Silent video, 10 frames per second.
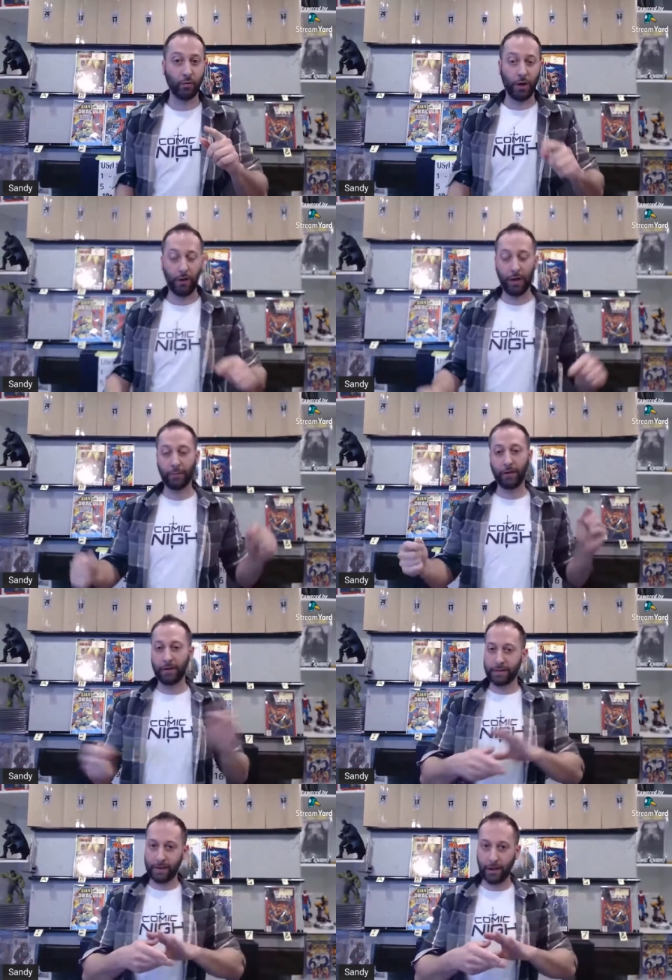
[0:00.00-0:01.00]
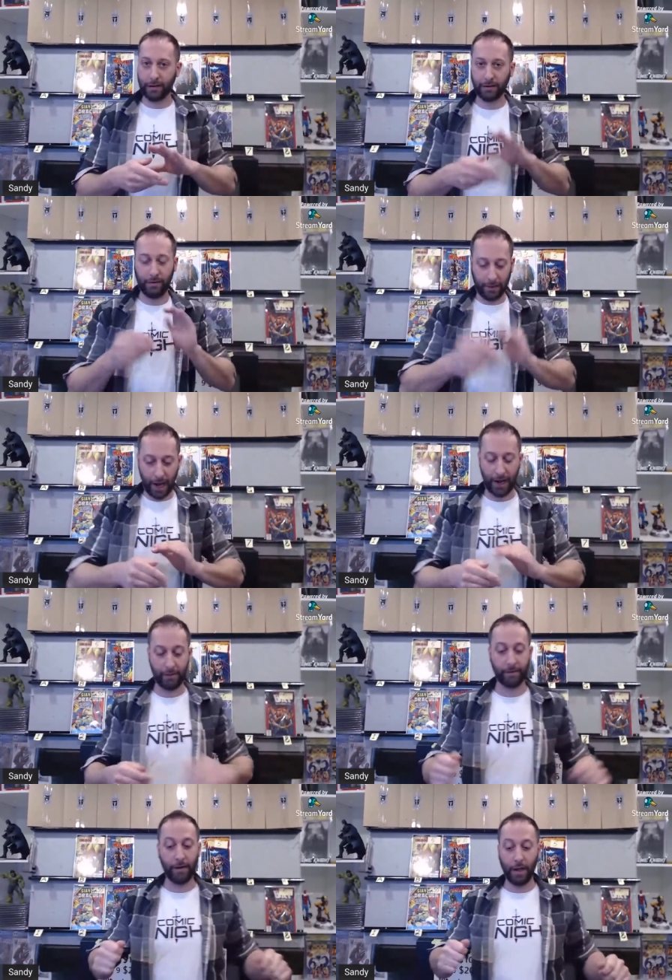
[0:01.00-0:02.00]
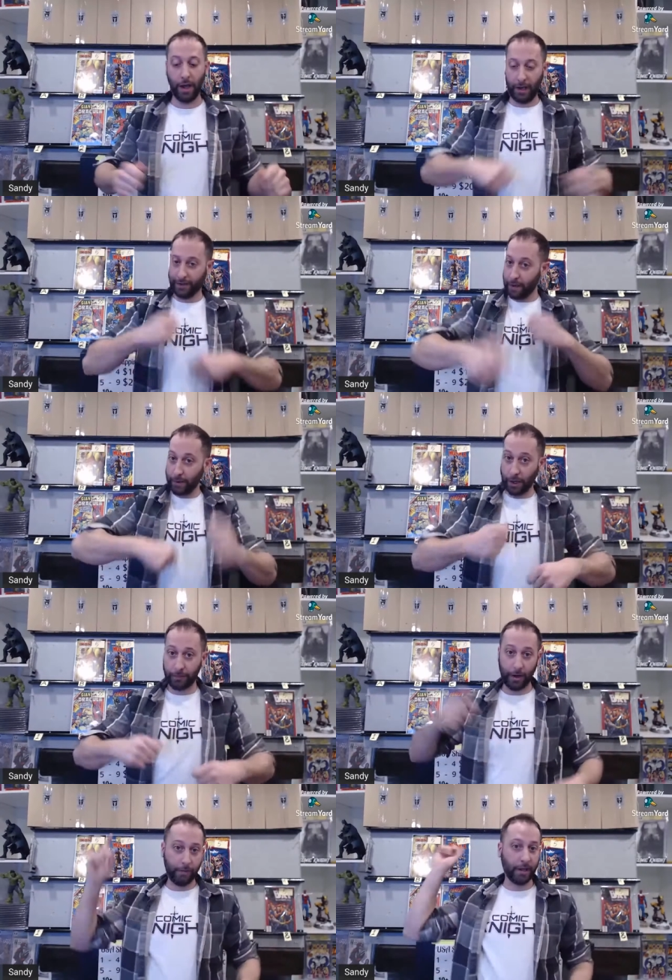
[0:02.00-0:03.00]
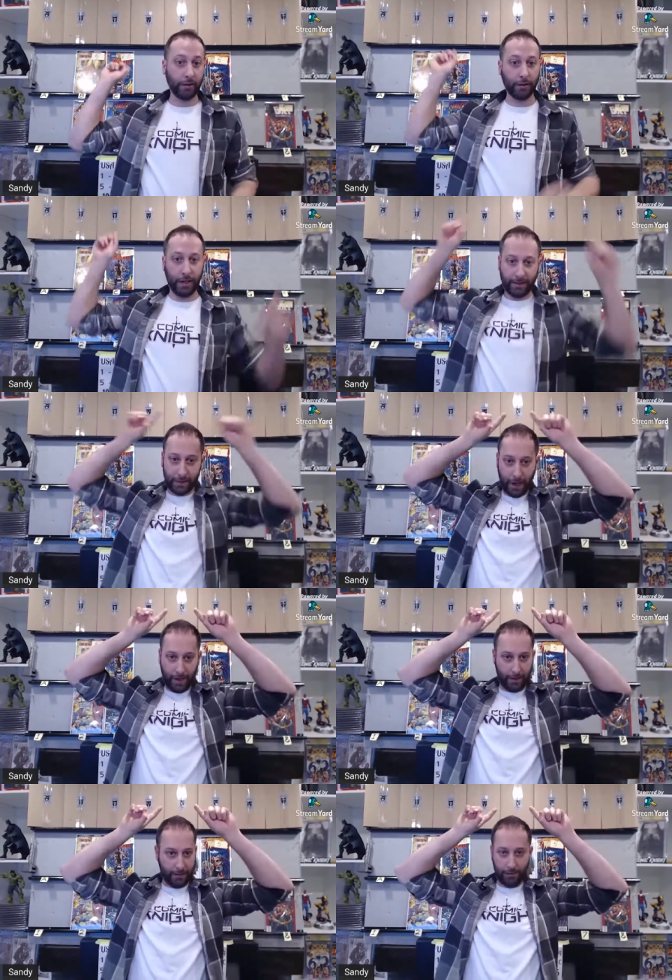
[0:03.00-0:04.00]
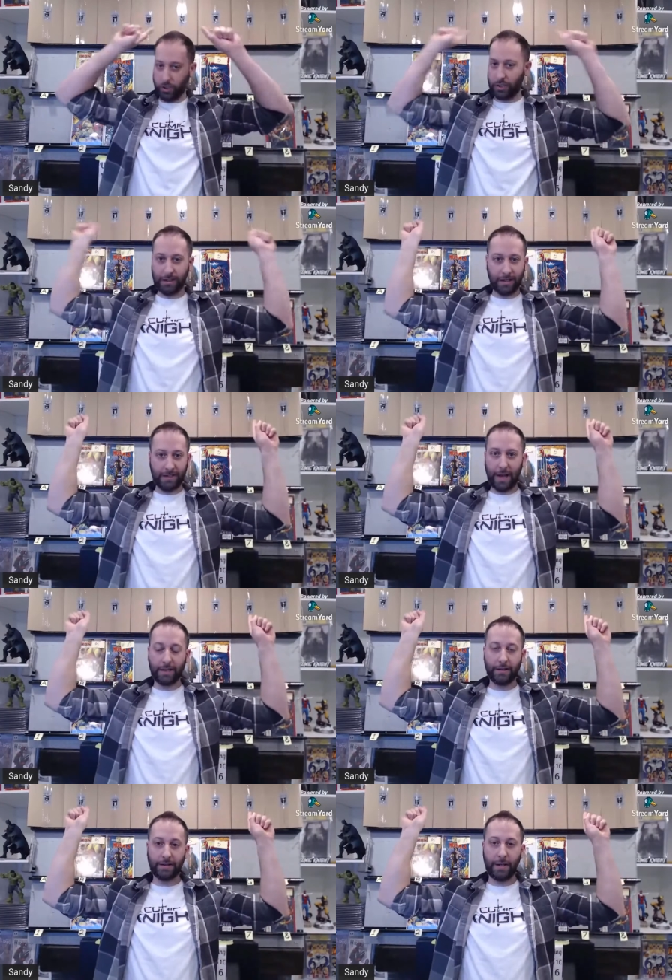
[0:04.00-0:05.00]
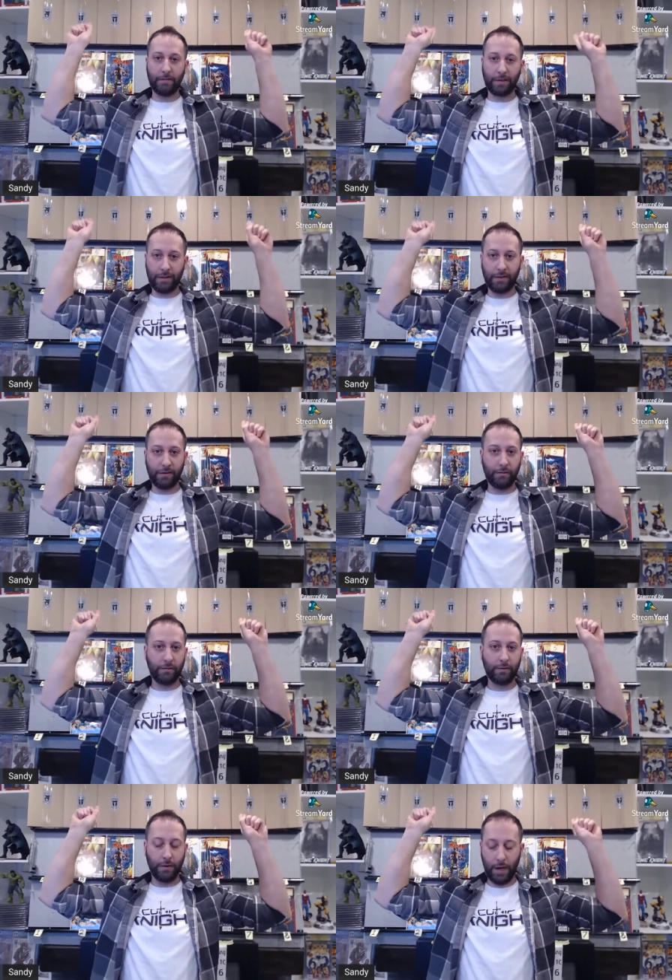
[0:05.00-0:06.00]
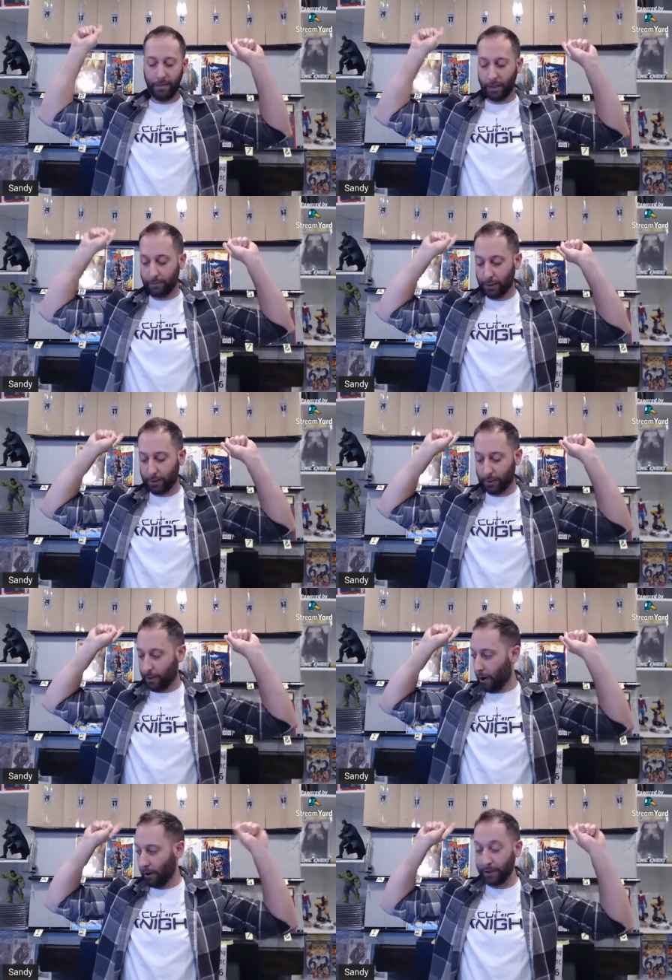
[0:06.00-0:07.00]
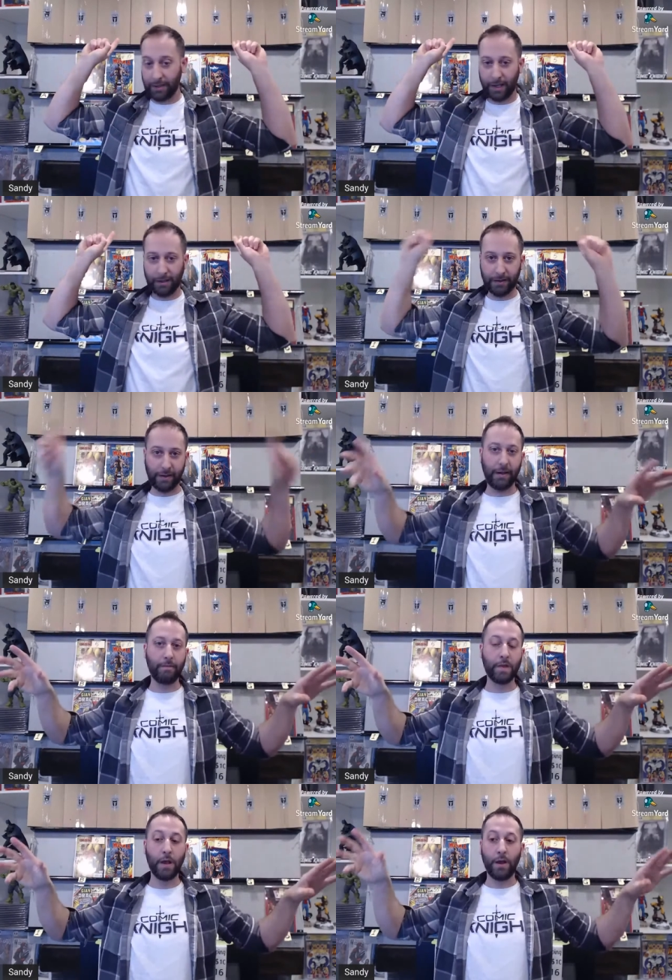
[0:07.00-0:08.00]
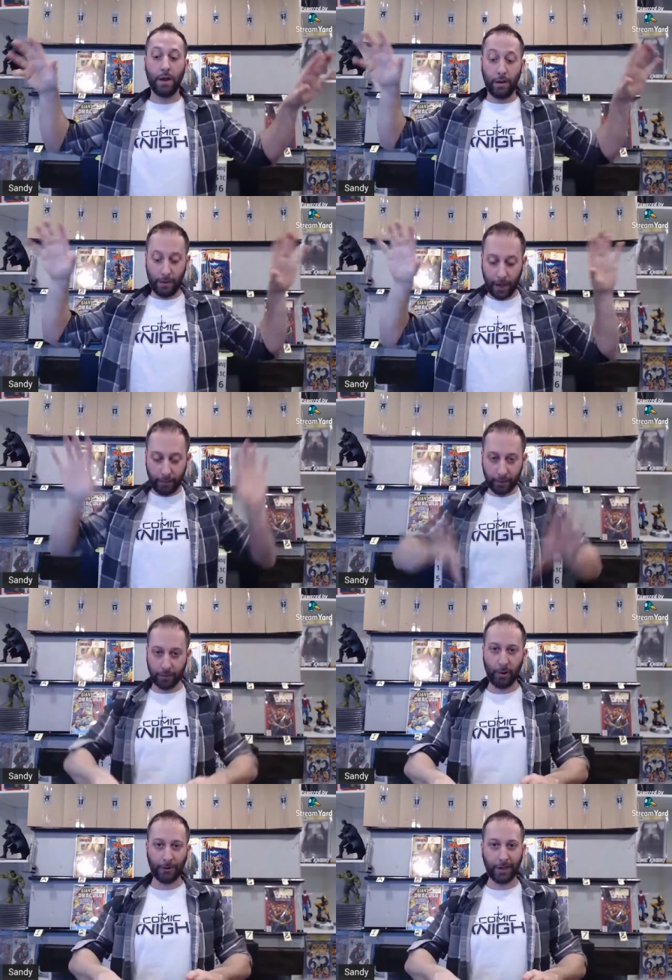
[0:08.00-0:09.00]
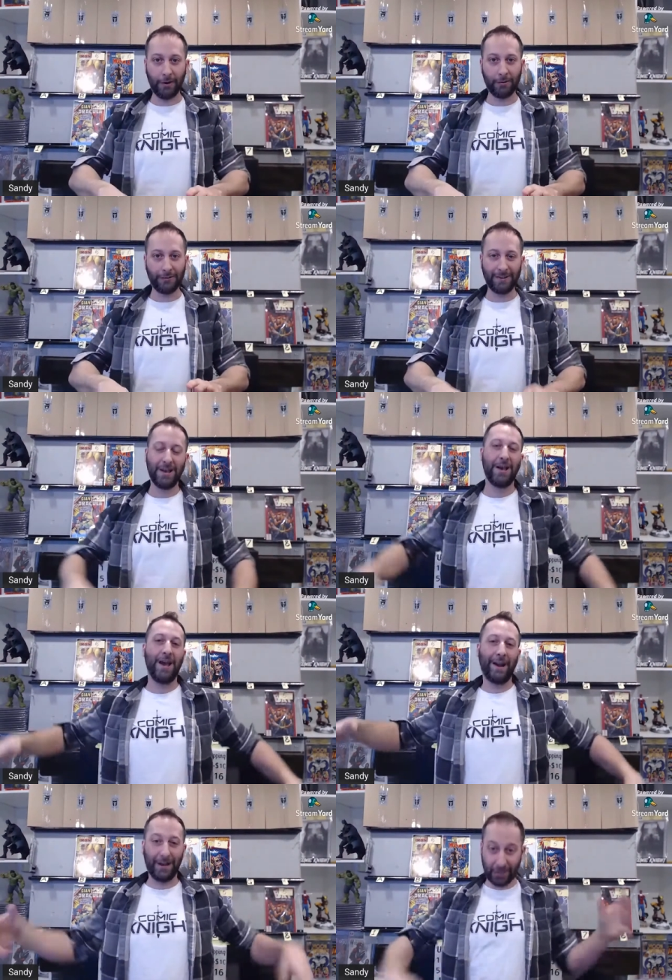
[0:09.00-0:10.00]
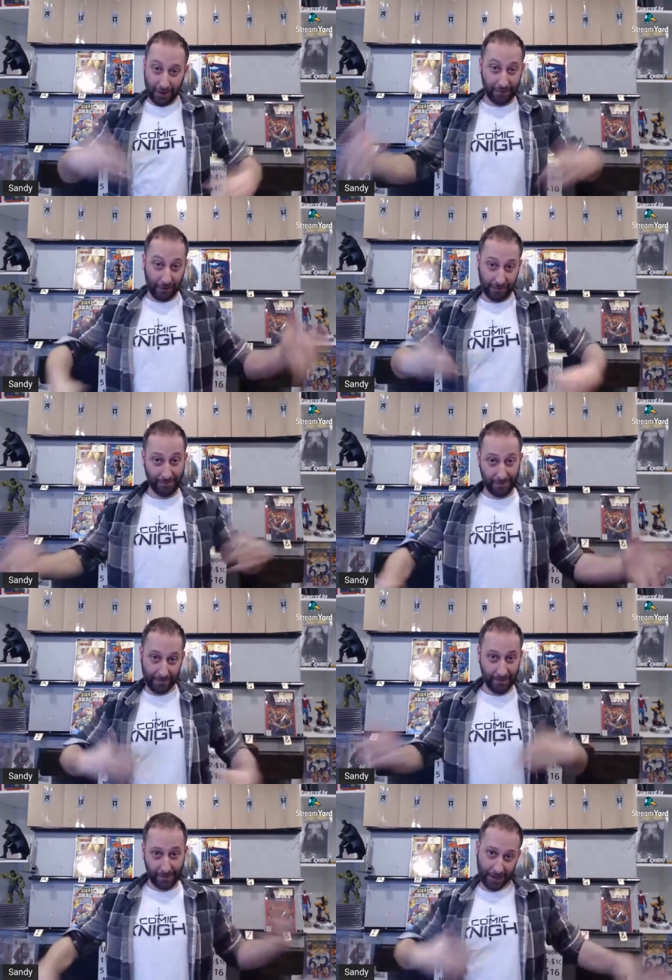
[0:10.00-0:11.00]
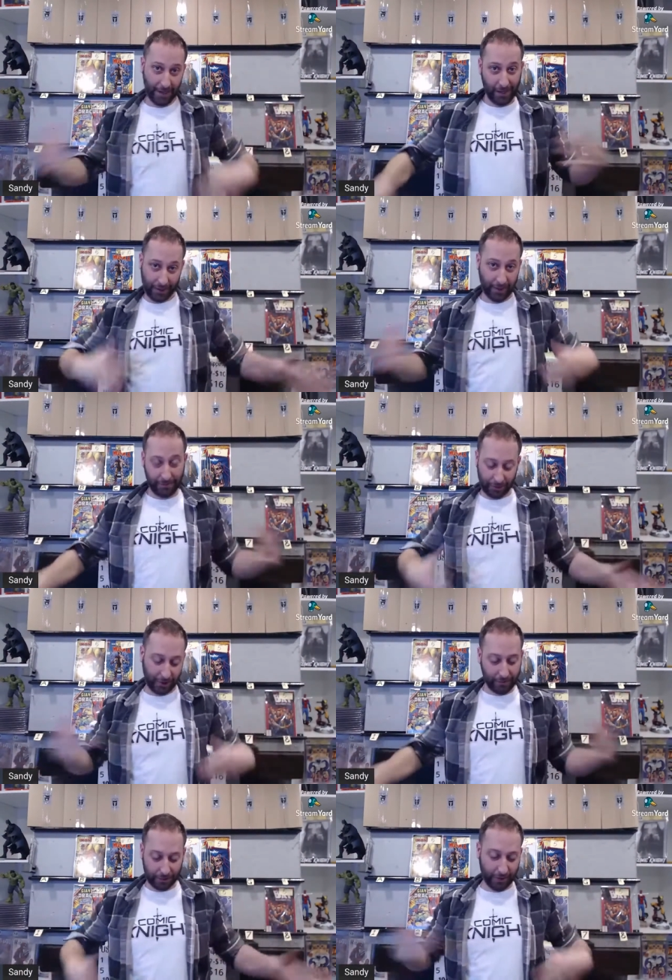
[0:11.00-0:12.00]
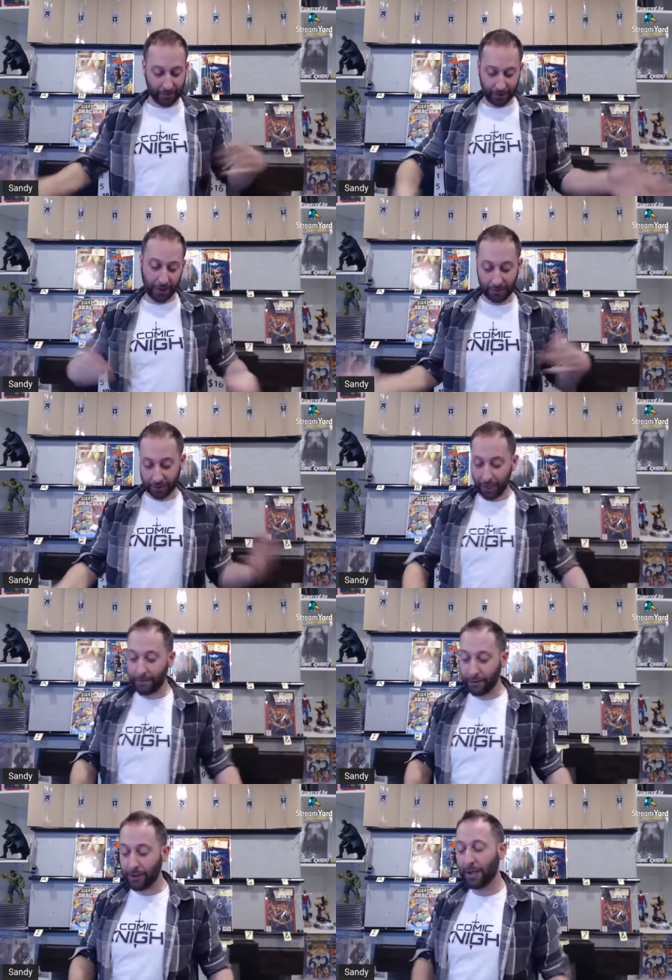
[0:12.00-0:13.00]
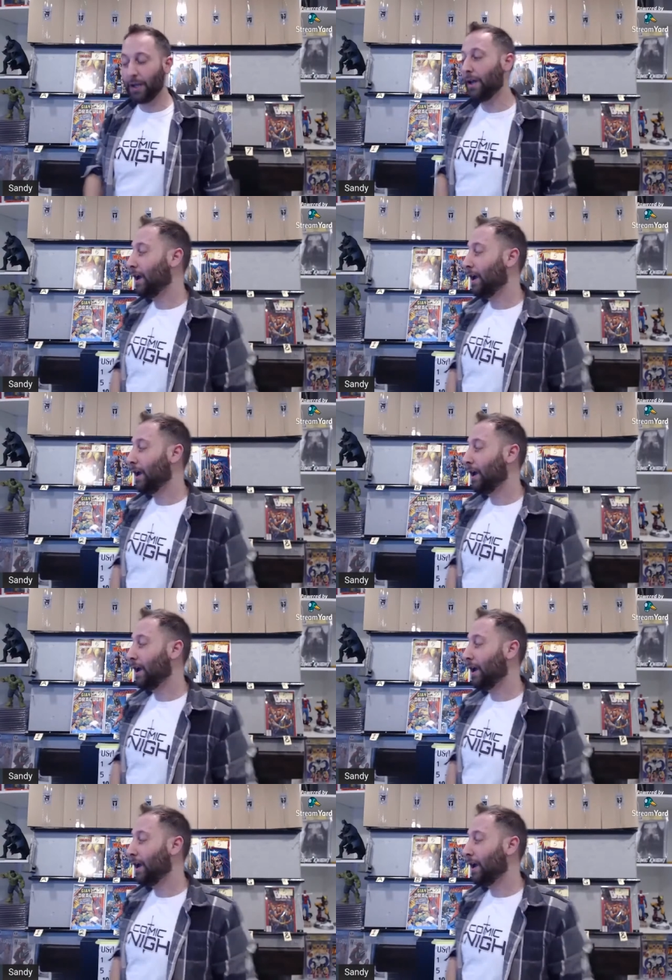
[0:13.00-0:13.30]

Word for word: well. I put it inside live. I tape it up and I make it look as just exactly the same as these do. I make them look all exactly the same. Then I put them all down and I shuffle them. I shuffle, shuffle, shuffle, shuffle, shuffle.